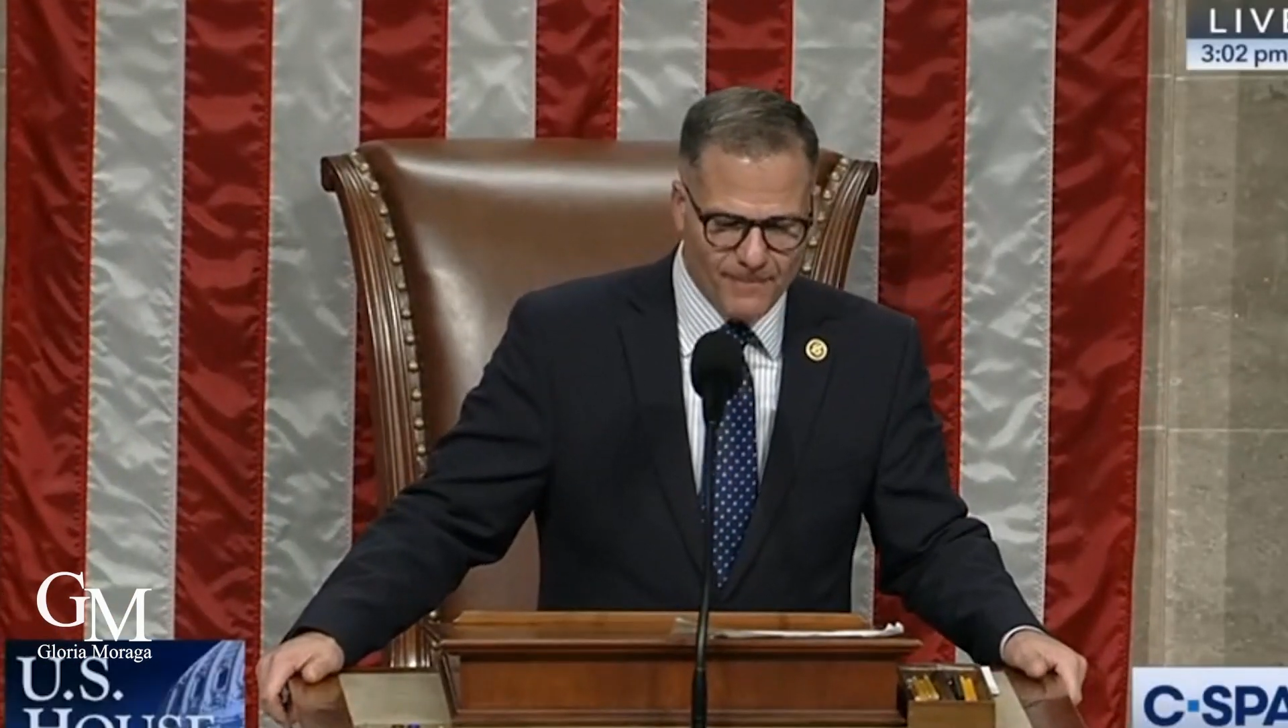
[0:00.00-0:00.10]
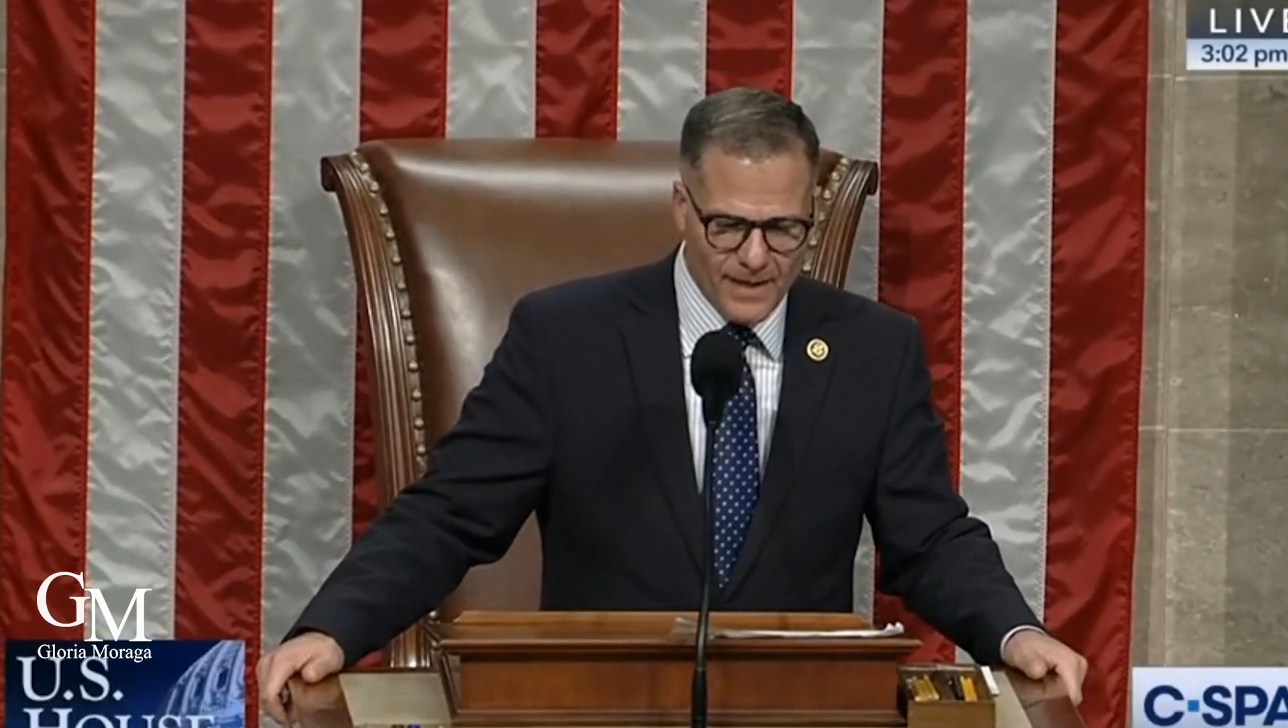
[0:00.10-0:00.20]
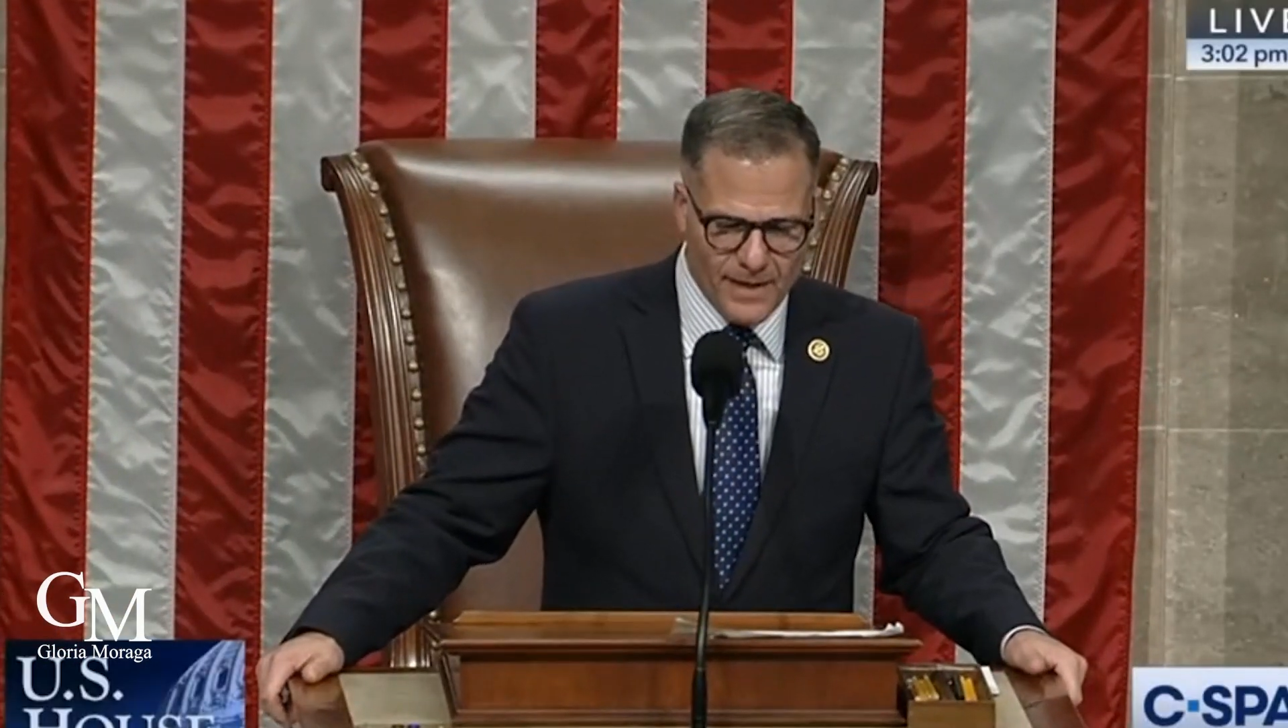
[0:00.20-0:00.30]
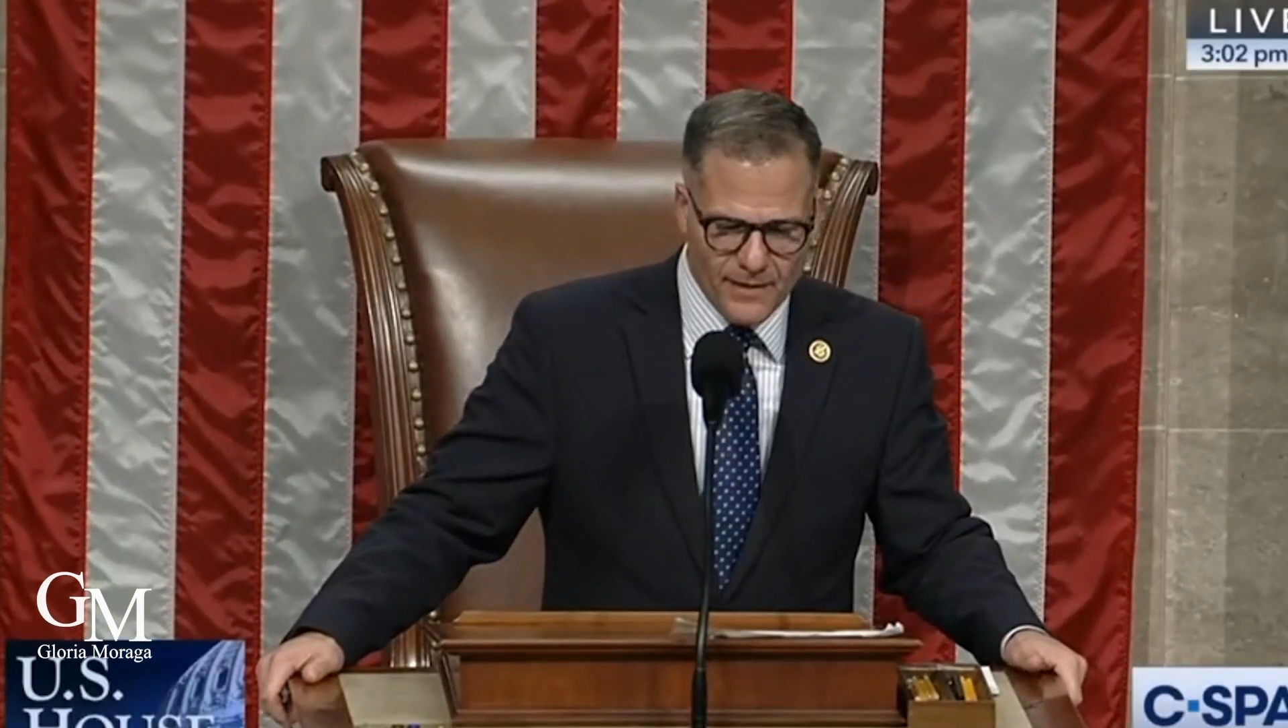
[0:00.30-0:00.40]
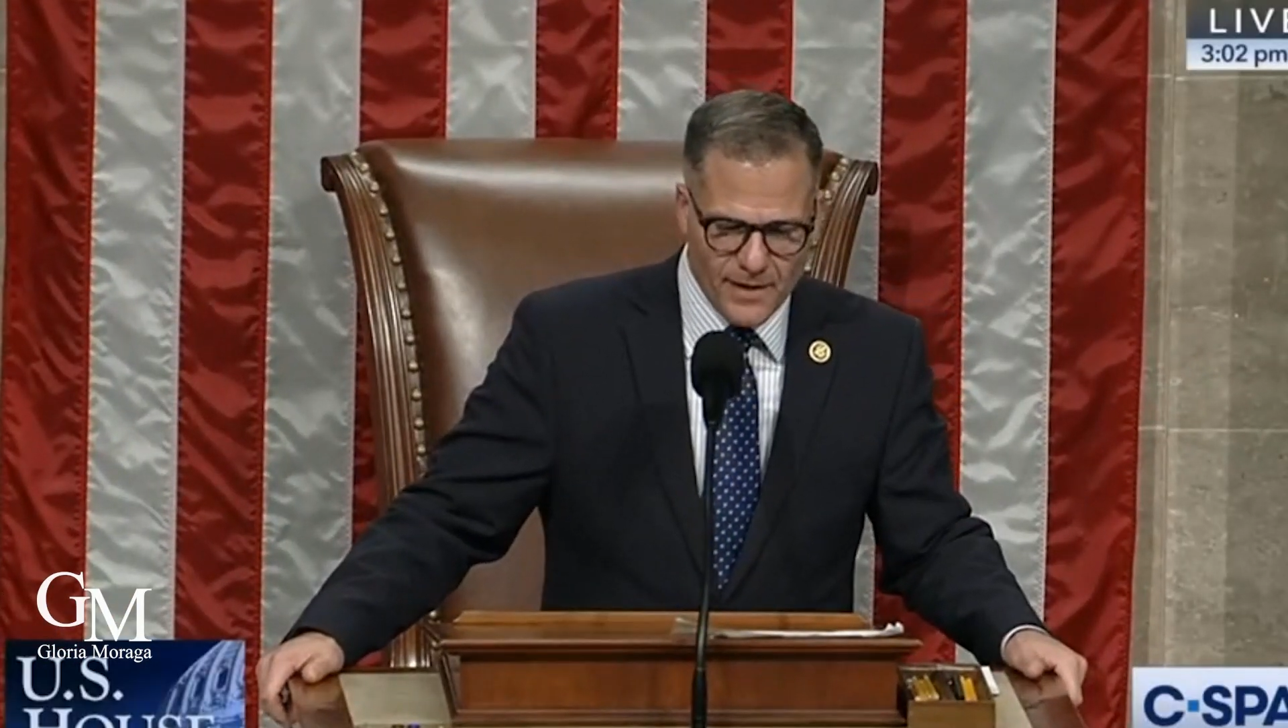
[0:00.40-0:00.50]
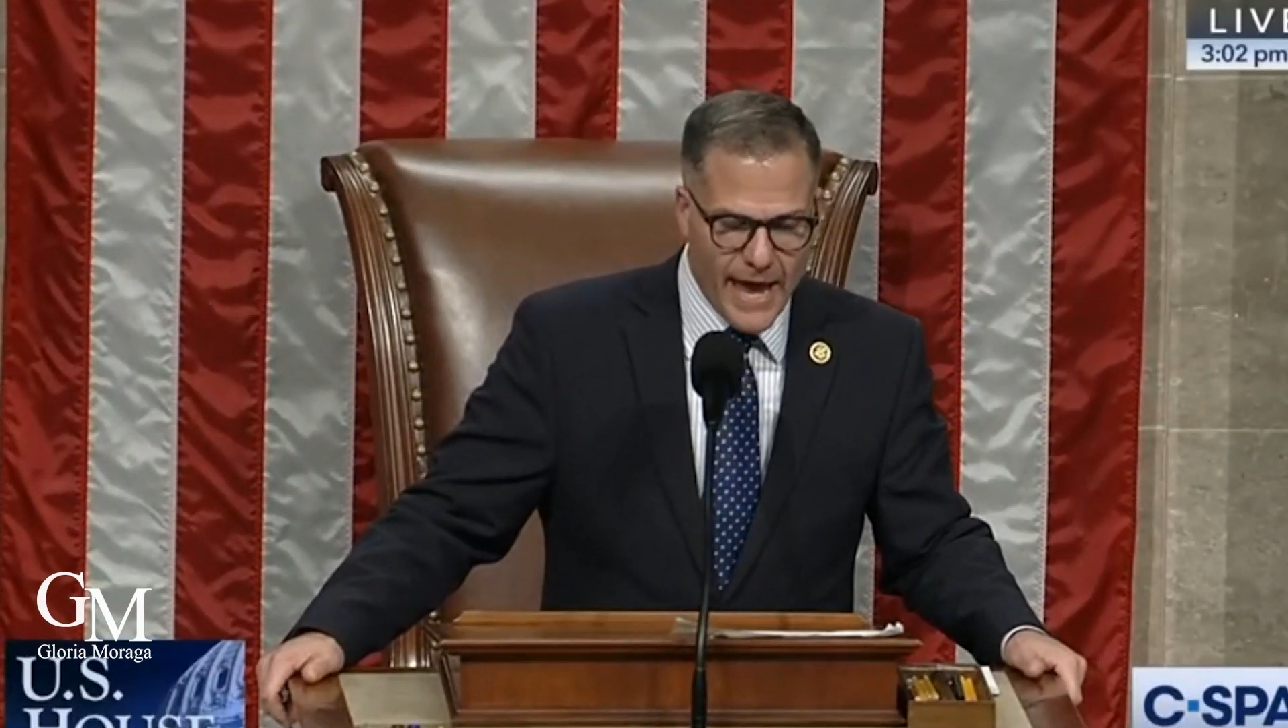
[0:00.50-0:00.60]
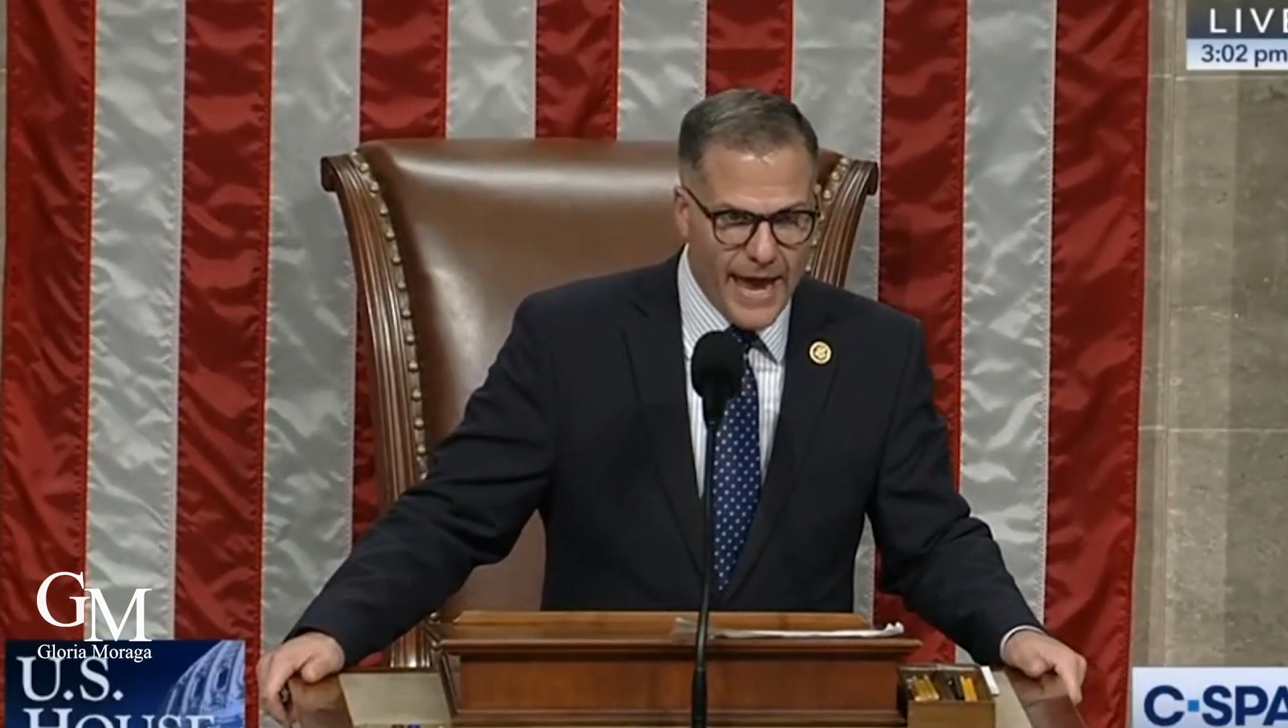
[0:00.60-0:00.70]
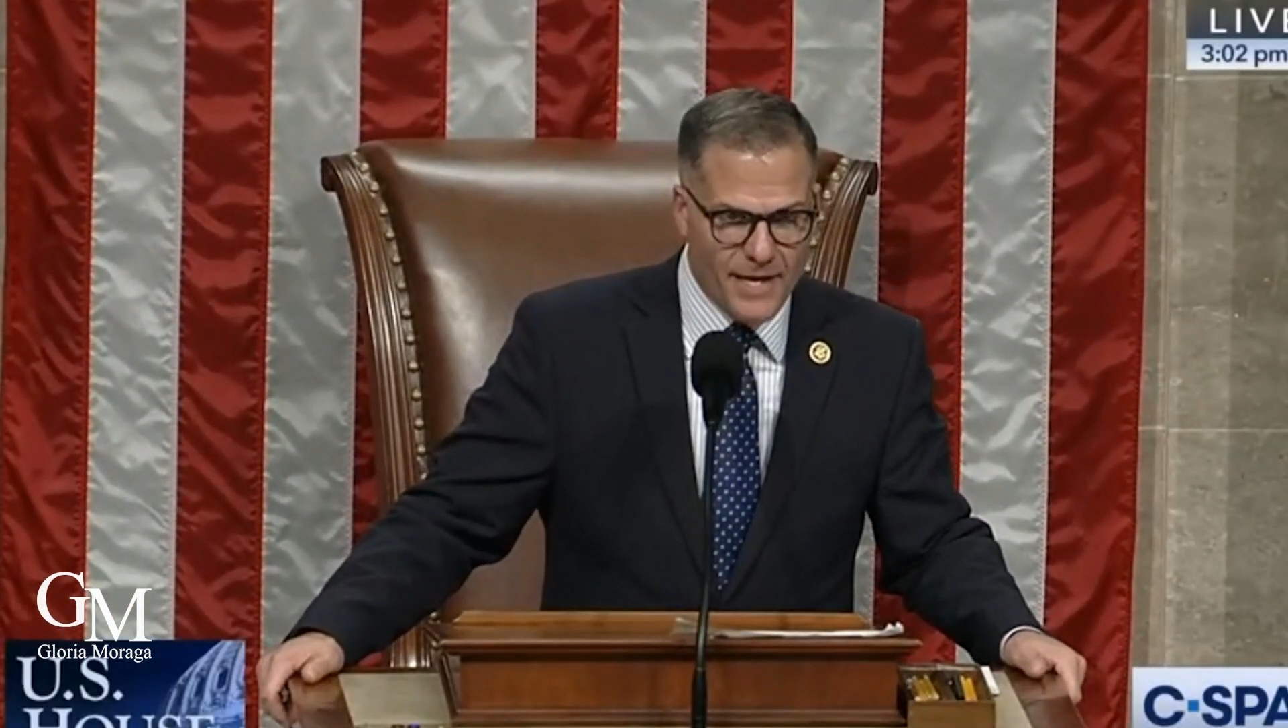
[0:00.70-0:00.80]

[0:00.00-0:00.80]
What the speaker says: they are